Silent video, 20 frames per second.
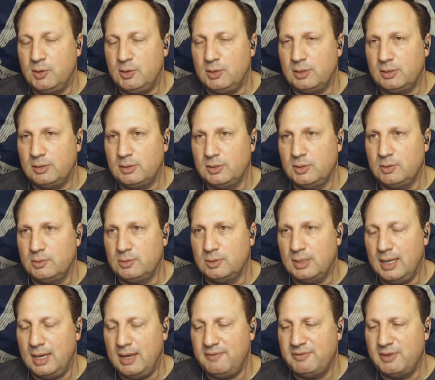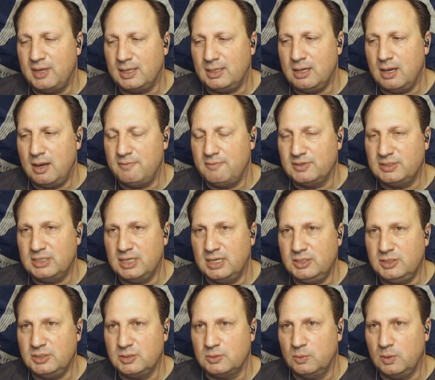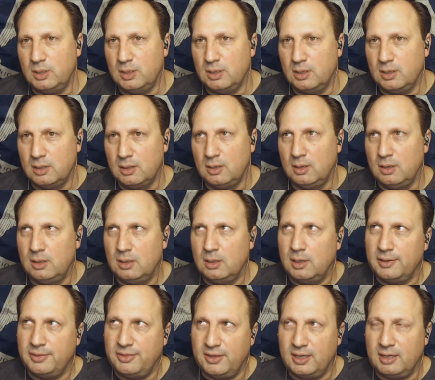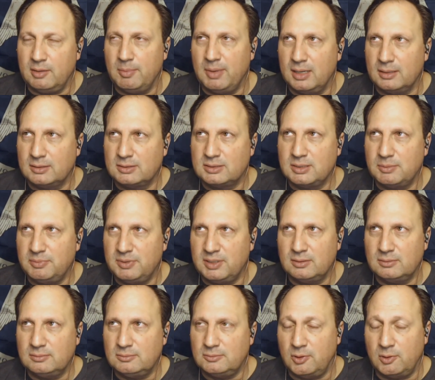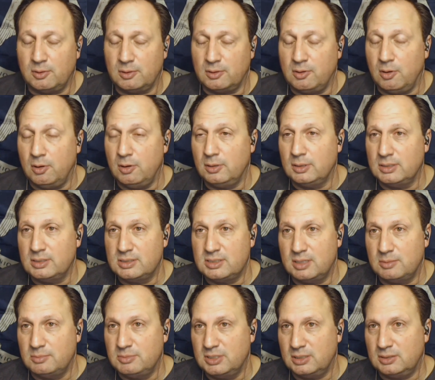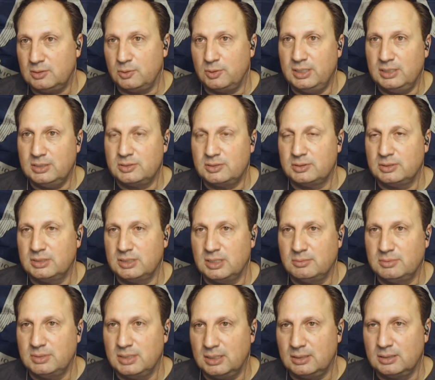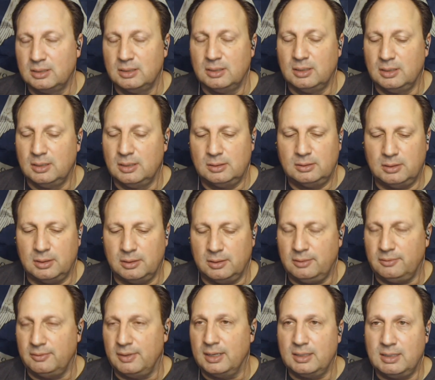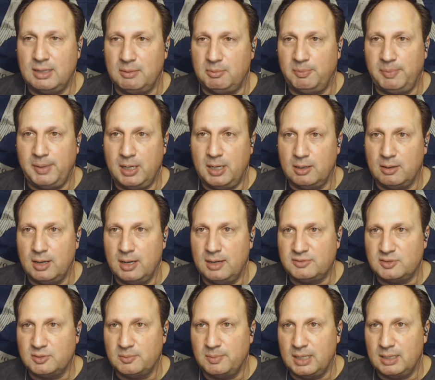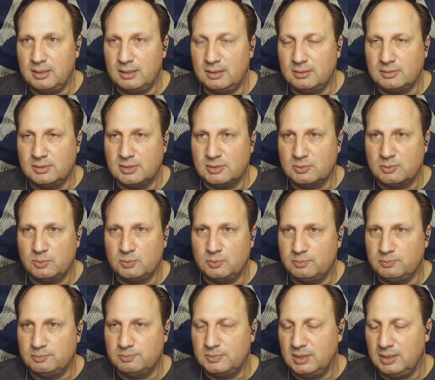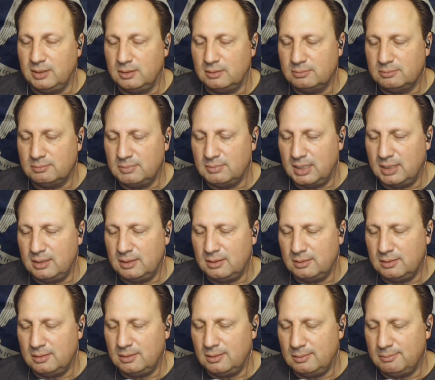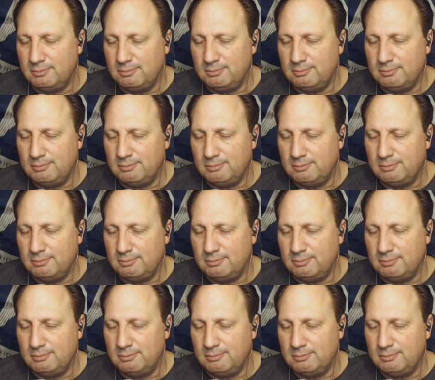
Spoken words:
you could have that conversation where I think about something on a gardening subject or a history subject, you know, I write a couple paragraphs about it, just me